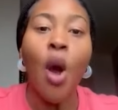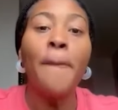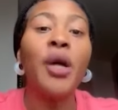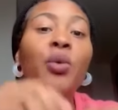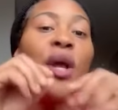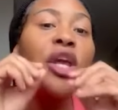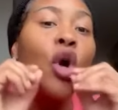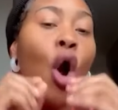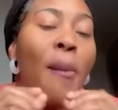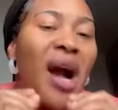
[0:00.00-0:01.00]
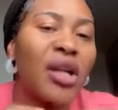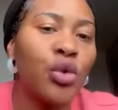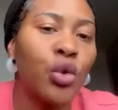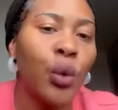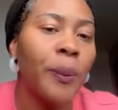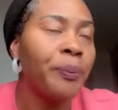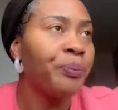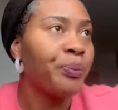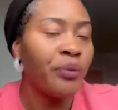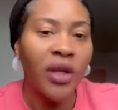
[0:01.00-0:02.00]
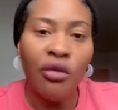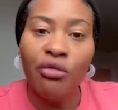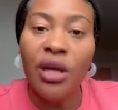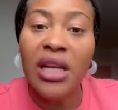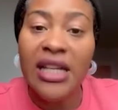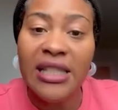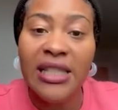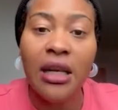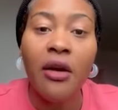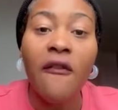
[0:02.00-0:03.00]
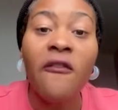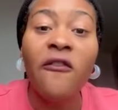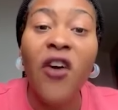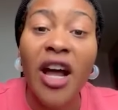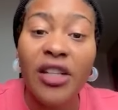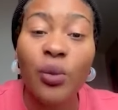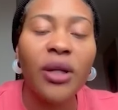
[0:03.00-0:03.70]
But when it come on to releasing voice,